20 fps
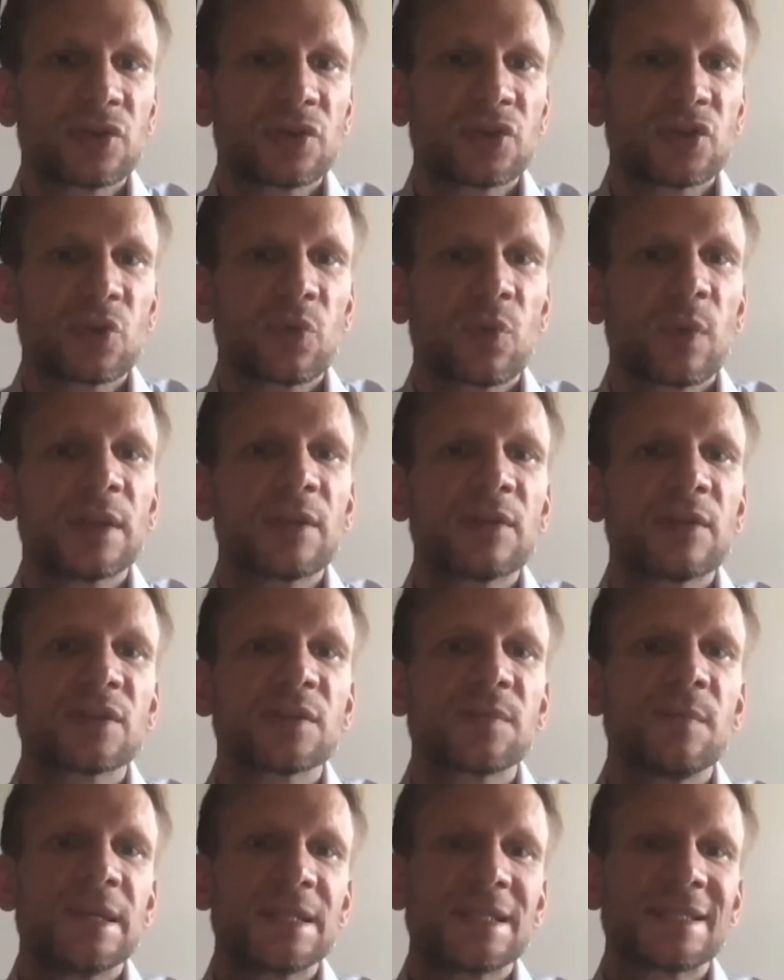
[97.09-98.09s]
So what does
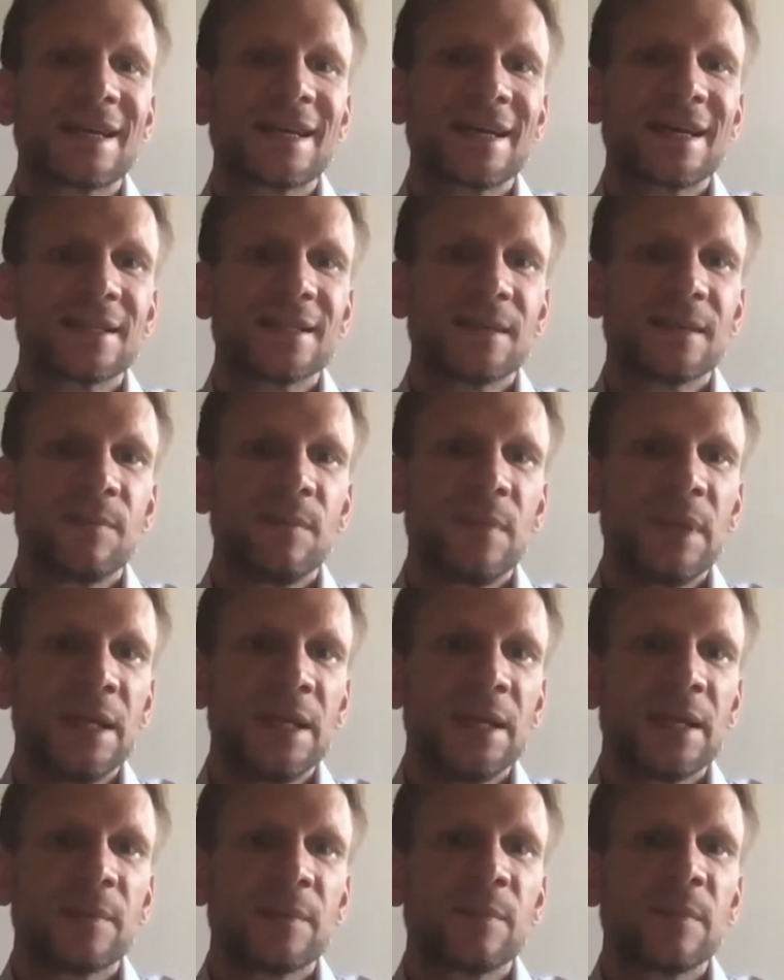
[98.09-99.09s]
missizing mean?
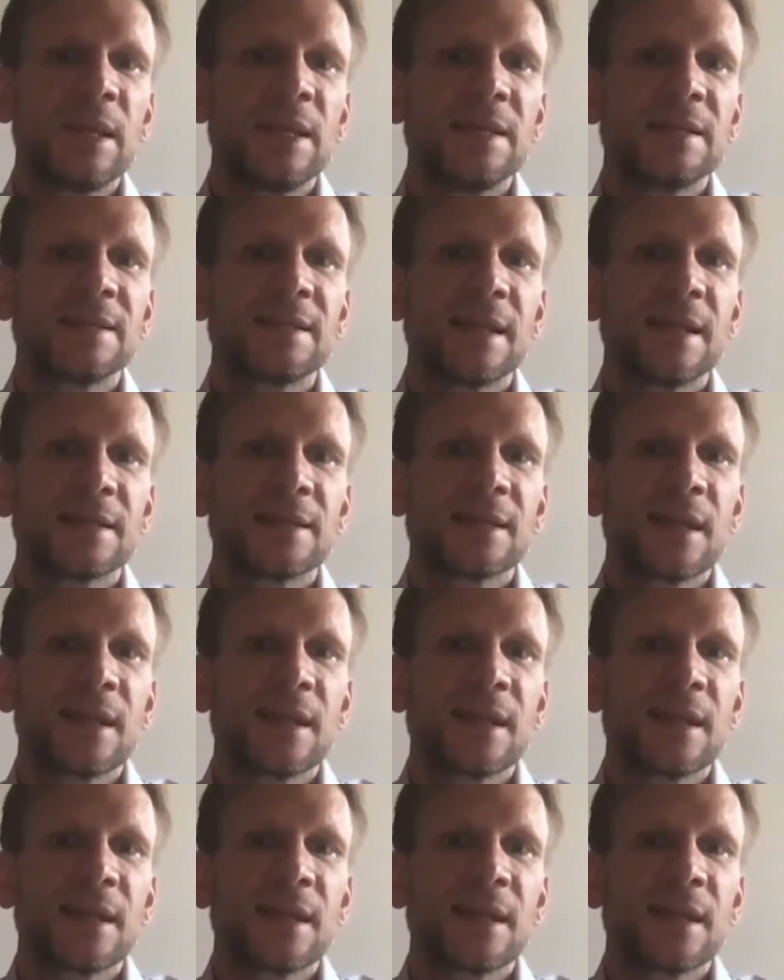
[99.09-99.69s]
It means that